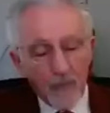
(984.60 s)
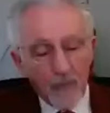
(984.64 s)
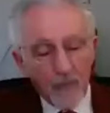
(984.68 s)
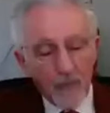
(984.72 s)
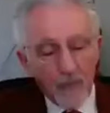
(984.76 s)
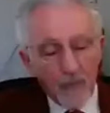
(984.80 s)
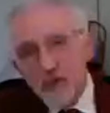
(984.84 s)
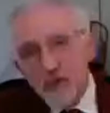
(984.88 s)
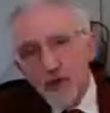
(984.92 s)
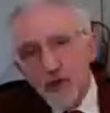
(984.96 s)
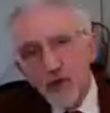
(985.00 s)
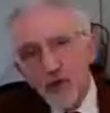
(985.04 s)

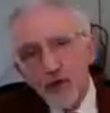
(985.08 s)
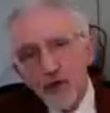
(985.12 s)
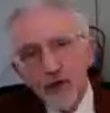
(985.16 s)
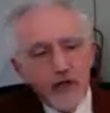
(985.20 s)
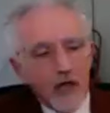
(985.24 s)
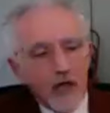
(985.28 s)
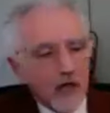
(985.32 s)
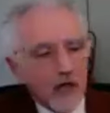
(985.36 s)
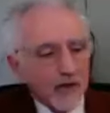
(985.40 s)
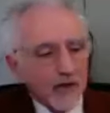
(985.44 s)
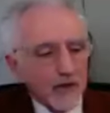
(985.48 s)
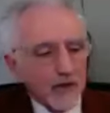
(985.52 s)
Security
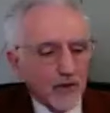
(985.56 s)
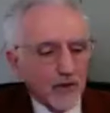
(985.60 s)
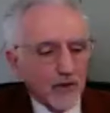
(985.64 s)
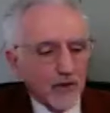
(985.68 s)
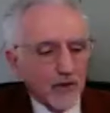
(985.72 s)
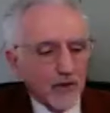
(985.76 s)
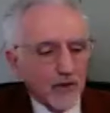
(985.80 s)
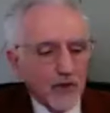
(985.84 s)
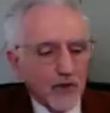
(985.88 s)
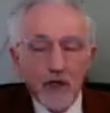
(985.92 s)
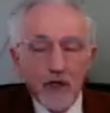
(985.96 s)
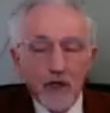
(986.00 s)
Council
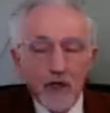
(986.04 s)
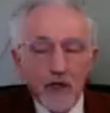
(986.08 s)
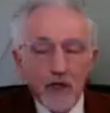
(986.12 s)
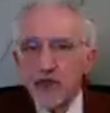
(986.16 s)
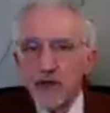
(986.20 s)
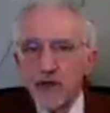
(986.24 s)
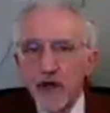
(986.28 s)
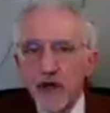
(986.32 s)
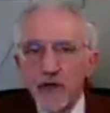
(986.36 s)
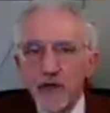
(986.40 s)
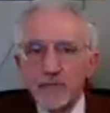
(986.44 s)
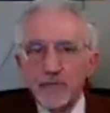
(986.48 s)
can
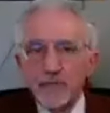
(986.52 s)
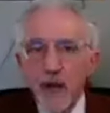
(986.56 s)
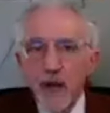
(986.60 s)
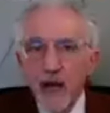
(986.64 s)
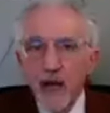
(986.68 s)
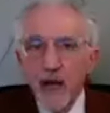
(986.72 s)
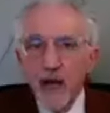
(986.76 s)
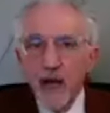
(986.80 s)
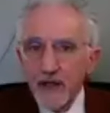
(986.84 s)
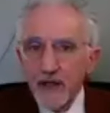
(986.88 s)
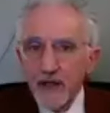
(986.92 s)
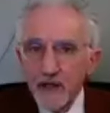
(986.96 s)
generate
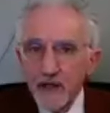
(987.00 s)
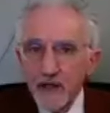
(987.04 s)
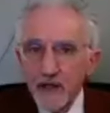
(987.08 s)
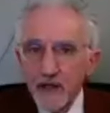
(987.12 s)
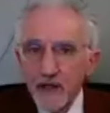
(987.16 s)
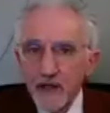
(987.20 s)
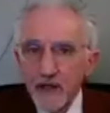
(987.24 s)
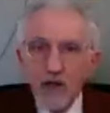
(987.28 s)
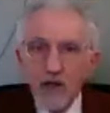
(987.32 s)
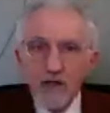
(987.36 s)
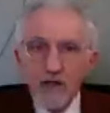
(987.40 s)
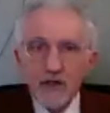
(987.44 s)

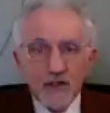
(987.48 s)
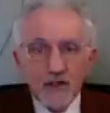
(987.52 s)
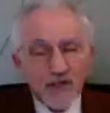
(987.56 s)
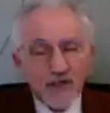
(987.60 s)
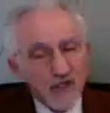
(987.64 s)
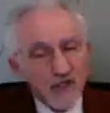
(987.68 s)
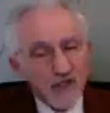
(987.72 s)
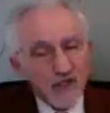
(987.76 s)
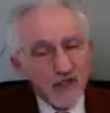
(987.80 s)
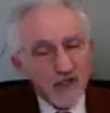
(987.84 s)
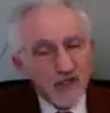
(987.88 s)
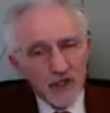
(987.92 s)
binding
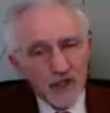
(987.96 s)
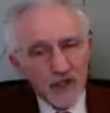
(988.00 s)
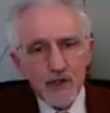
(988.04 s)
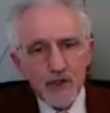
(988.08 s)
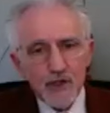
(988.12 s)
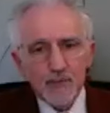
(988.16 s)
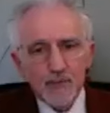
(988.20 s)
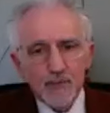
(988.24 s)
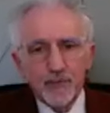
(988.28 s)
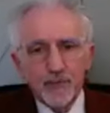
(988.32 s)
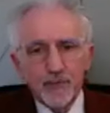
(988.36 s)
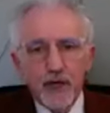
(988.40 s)

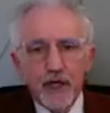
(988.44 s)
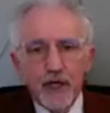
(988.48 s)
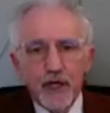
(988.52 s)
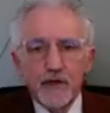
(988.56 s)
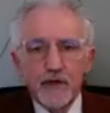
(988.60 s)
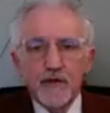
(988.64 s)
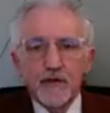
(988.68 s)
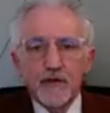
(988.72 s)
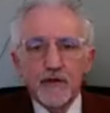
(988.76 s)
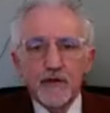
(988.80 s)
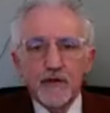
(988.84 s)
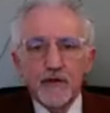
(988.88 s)
decisions,
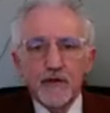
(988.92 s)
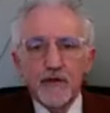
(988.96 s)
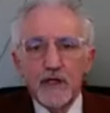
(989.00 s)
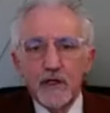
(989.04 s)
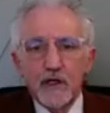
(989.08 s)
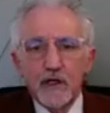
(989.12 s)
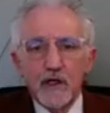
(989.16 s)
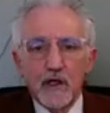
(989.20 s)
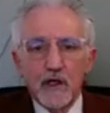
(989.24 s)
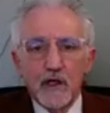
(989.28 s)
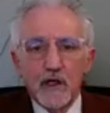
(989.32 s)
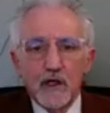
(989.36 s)
but
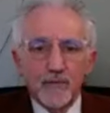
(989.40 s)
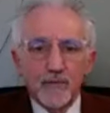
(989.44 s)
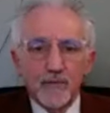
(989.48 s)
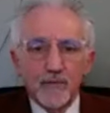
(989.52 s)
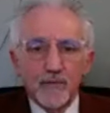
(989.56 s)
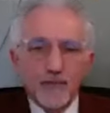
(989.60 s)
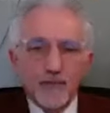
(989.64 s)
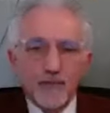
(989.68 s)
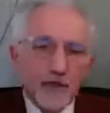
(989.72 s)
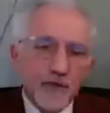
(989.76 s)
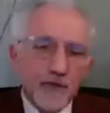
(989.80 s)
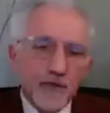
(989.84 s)

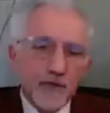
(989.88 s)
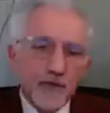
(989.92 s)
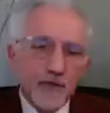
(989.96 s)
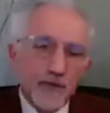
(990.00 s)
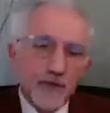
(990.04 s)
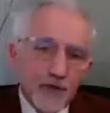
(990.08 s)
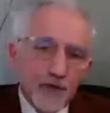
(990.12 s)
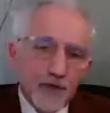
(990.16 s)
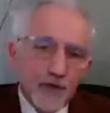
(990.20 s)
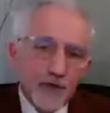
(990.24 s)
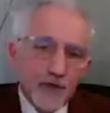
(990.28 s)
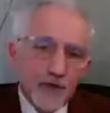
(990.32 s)
there's
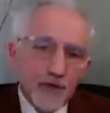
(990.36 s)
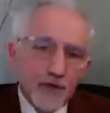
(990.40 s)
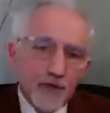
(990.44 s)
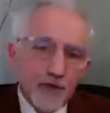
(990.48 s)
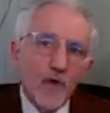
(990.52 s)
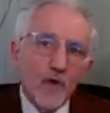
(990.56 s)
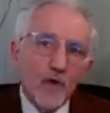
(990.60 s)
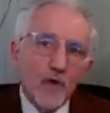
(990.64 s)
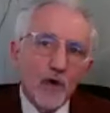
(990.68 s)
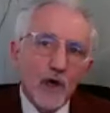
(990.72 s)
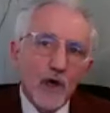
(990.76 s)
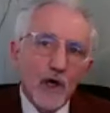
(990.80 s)
no
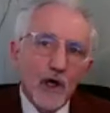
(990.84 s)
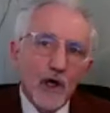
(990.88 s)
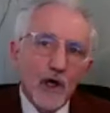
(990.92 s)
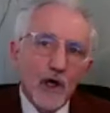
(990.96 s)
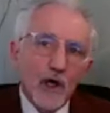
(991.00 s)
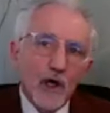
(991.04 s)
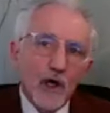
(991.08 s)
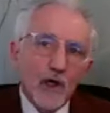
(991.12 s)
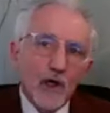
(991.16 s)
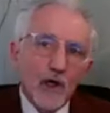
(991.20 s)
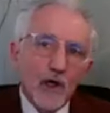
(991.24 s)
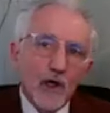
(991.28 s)

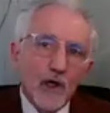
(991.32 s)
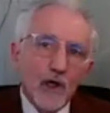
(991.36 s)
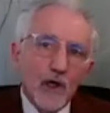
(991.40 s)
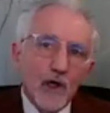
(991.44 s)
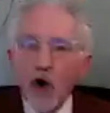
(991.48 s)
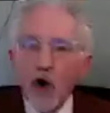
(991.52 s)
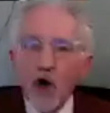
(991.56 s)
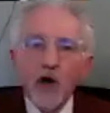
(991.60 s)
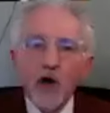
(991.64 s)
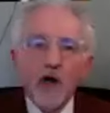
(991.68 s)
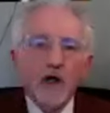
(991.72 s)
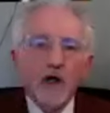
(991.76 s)

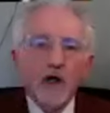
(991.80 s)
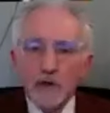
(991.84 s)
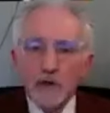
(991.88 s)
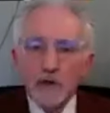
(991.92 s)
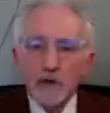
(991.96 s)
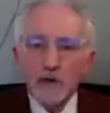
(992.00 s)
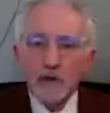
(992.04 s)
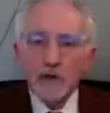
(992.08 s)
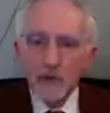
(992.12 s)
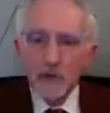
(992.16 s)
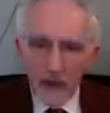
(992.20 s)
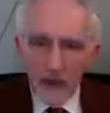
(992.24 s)
law
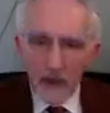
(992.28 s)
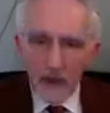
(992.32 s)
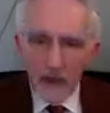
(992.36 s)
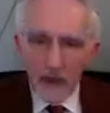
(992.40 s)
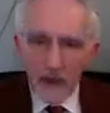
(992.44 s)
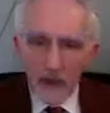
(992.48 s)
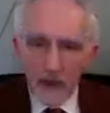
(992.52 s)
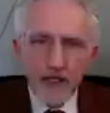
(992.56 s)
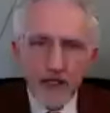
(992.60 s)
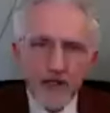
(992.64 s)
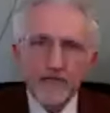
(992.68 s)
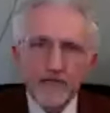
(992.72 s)

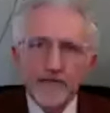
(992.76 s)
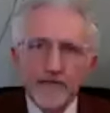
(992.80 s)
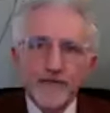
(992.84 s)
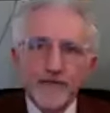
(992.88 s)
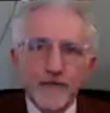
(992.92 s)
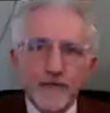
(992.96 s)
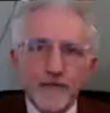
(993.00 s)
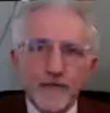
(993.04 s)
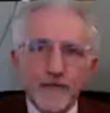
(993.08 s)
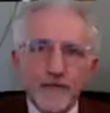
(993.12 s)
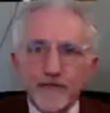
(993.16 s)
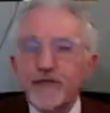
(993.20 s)

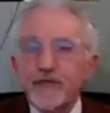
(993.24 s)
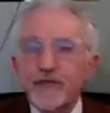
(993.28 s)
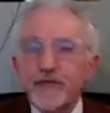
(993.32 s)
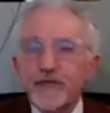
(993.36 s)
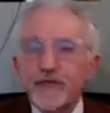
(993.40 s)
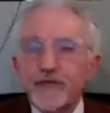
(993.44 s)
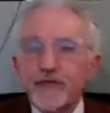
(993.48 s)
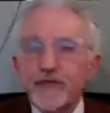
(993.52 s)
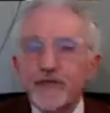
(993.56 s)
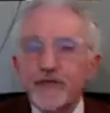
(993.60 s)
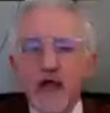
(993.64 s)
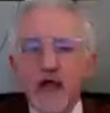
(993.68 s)
legislative
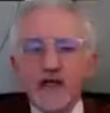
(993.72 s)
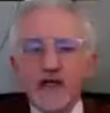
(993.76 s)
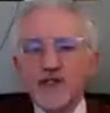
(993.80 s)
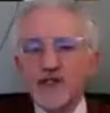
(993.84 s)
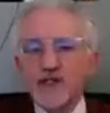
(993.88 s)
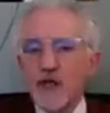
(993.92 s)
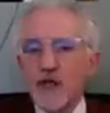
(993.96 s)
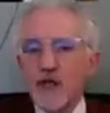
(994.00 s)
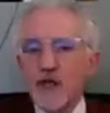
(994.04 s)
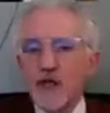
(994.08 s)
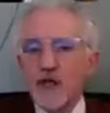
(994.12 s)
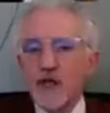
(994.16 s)
function as
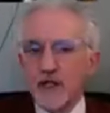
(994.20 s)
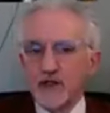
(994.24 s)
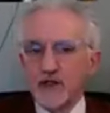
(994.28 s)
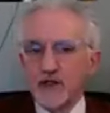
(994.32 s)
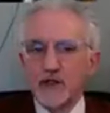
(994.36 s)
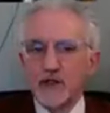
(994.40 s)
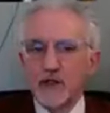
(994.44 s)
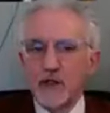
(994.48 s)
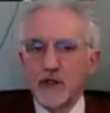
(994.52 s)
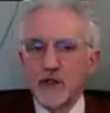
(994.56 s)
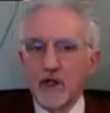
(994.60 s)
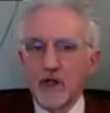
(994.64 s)
such.
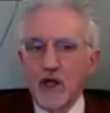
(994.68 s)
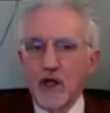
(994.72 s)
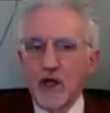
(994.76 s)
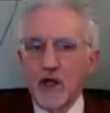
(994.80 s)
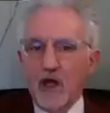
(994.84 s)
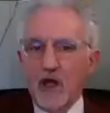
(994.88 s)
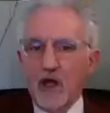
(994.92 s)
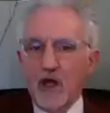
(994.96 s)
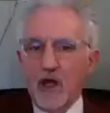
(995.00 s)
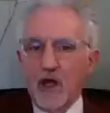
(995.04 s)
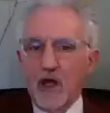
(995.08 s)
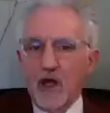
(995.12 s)

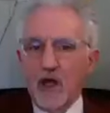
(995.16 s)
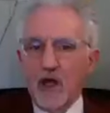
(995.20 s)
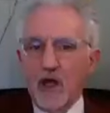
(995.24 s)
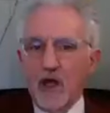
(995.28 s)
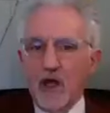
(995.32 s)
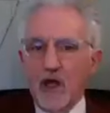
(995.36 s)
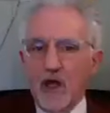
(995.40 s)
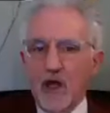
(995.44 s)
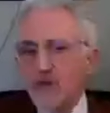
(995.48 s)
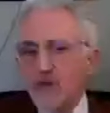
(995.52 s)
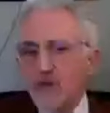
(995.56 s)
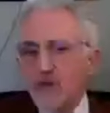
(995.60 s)

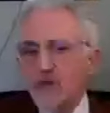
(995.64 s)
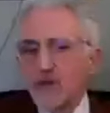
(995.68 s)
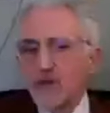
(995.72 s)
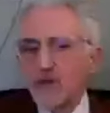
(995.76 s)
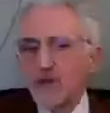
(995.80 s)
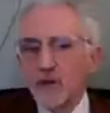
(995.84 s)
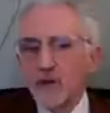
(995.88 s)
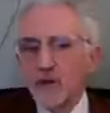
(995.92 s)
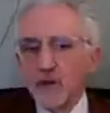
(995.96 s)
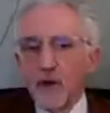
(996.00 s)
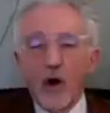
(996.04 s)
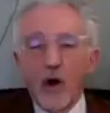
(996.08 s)
And
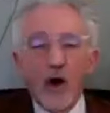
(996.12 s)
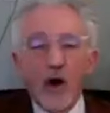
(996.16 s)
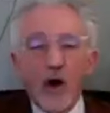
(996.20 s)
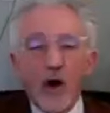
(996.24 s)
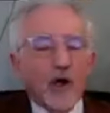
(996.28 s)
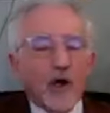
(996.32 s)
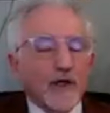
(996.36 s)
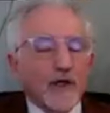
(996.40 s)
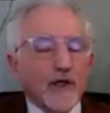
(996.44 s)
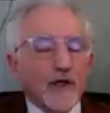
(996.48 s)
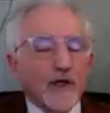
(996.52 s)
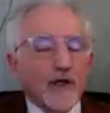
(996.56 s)
law
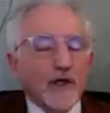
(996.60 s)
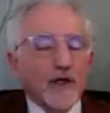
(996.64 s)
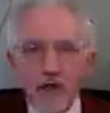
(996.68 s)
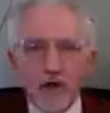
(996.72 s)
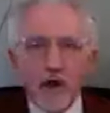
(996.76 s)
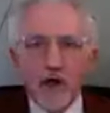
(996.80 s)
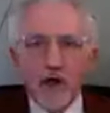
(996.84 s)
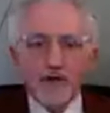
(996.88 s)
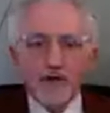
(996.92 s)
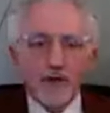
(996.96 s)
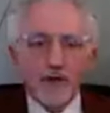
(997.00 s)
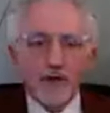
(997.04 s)
is, on the
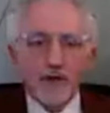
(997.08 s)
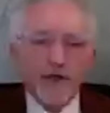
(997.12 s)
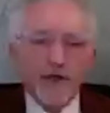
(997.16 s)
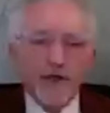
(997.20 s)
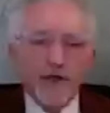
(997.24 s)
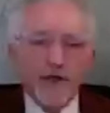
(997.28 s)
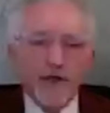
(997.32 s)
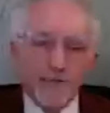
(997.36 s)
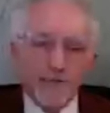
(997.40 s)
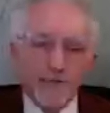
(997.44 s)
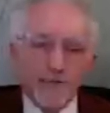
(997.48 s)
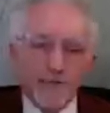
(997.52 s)

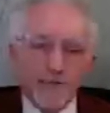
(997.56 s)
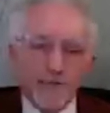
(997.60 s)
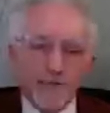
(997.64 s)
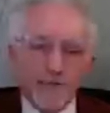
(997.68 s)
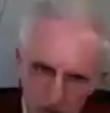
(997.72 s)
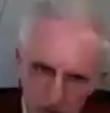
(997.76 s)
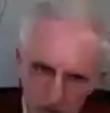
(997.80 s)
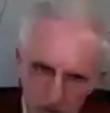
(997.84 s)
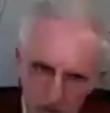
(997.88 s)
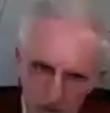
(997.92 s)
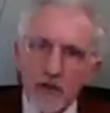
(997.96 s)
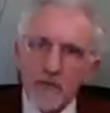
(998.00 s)
contrary,
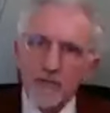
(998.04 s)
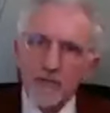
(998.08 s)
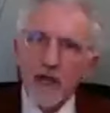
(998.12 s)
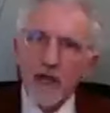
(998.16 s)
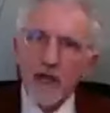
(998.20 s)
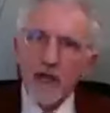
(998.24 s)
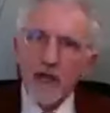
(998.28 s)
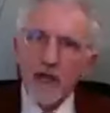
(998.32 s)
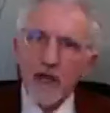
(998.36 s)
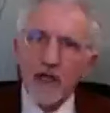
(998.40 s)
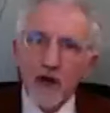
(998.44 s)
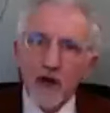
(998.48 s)
primarily
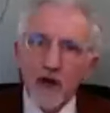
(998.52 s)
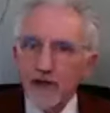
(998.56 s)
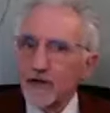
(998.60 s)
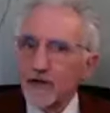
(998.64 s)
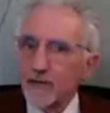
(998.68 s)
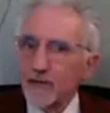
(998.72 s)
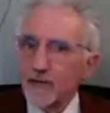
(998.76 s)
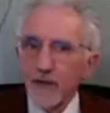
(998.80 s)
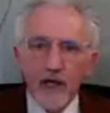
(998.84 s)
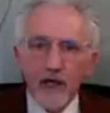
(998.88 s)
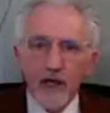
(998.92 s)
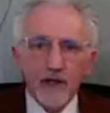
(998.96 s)
made
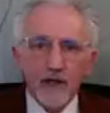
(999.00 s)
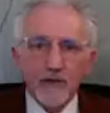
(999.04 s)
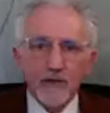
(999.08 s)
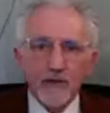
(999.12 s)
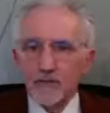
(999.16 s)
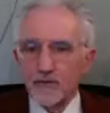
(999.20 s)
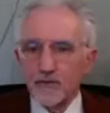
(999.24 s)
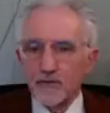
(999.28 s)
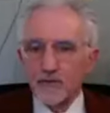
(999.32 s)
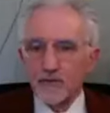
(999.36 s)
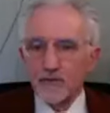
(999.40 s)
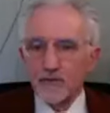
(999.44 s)
either by